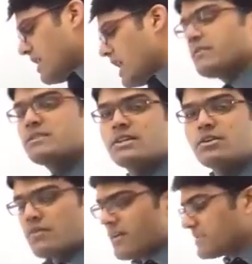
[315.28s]
After
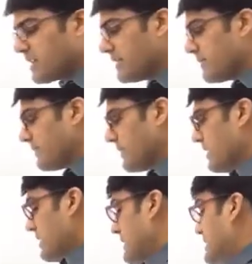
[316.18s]
32 we have skate.
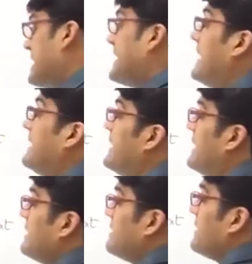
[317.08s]
Then 18.